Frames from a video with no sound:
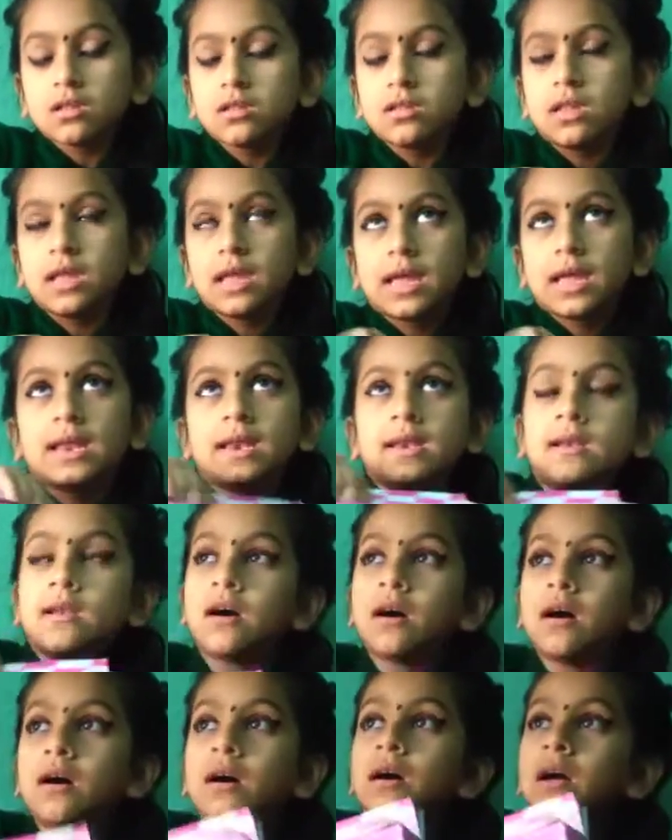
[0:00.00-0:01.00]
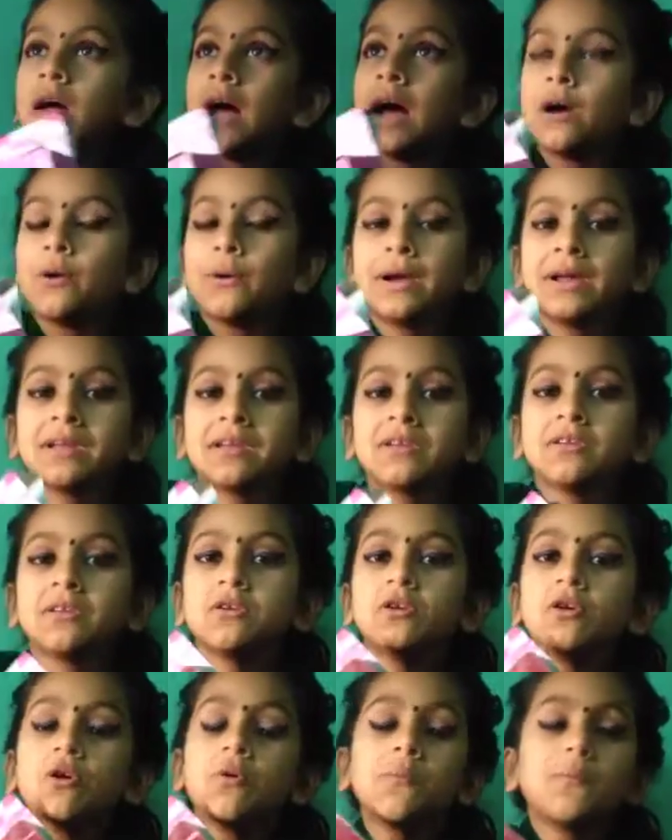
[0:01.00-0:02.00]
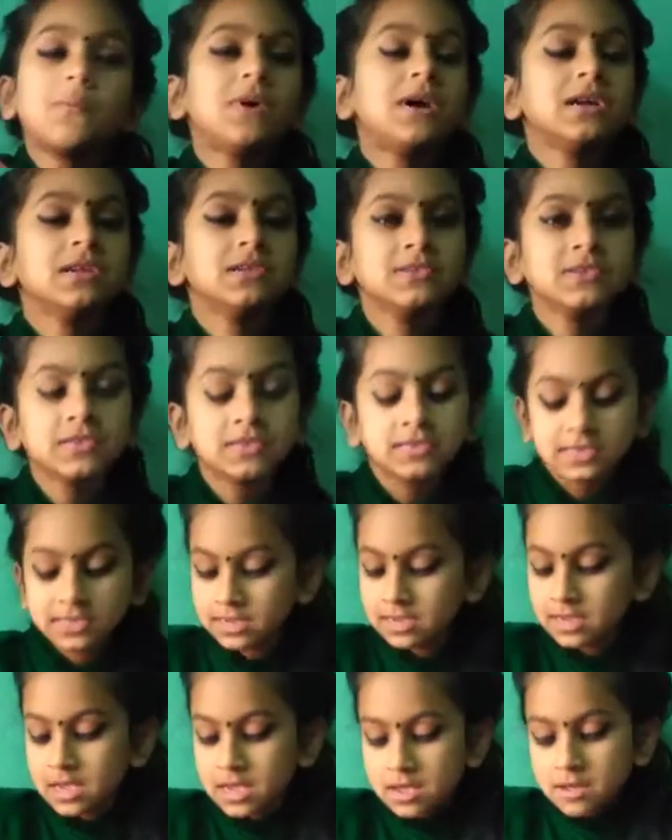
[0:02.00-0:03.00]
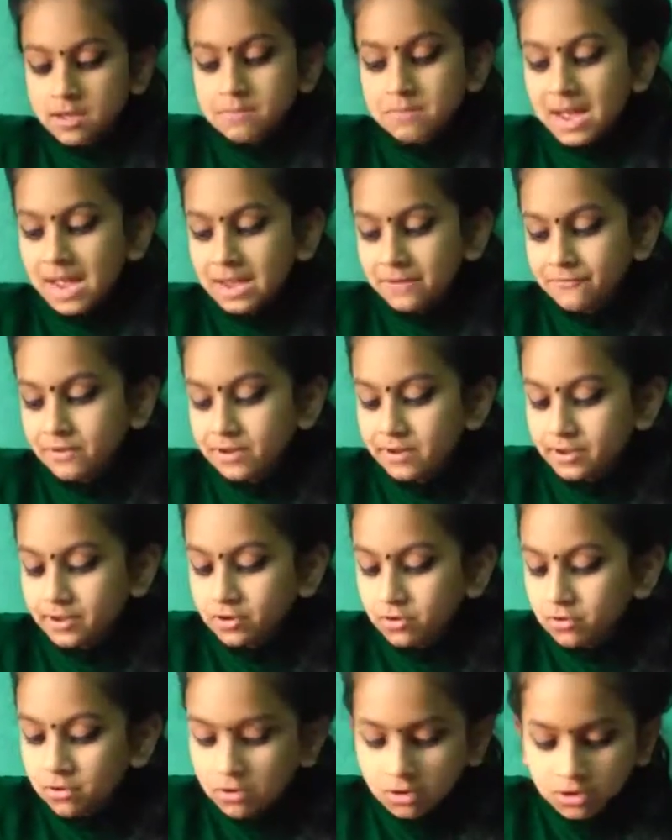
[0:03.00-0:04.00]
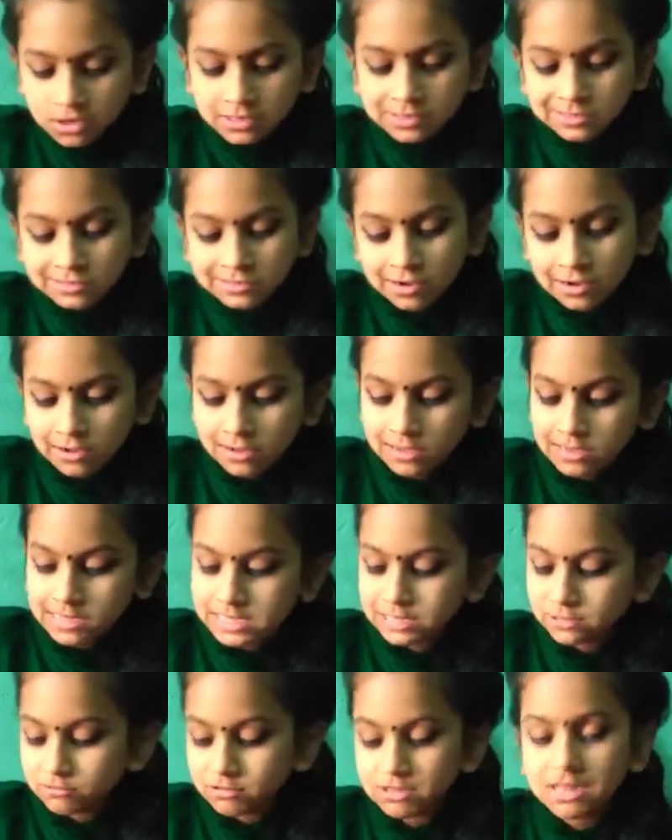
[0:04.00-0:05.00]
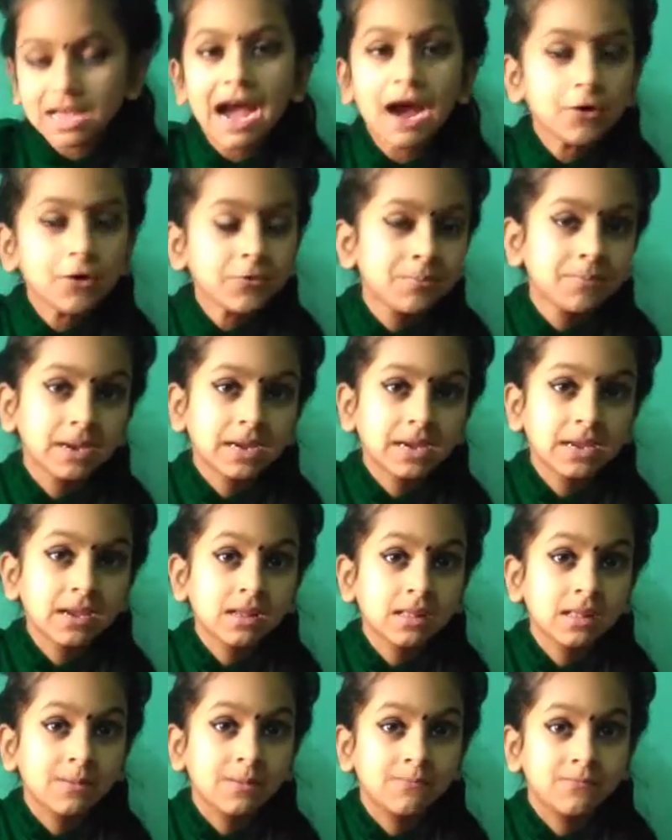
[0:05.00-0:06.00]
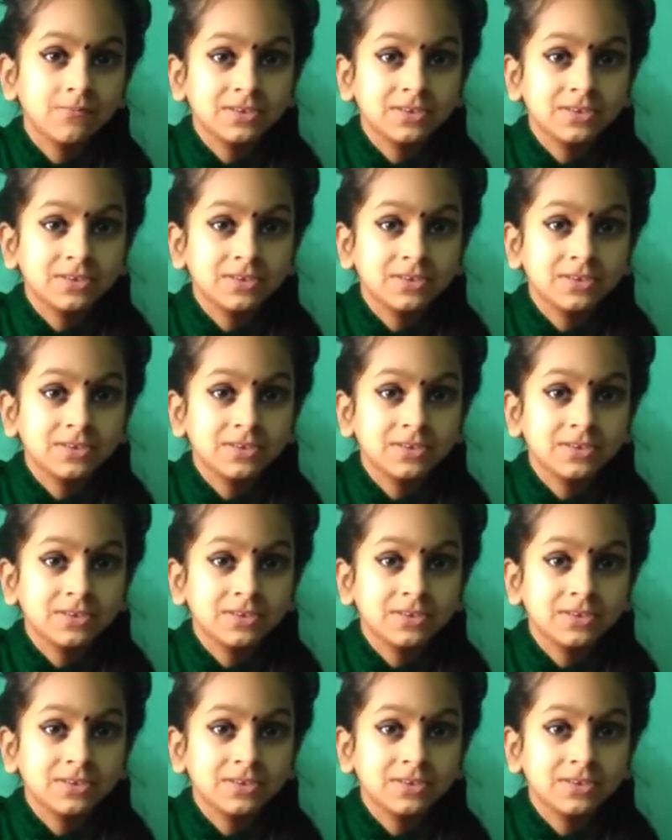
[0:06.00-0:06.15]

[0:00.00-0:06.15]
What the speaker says: than how I opened my very own dolls without making them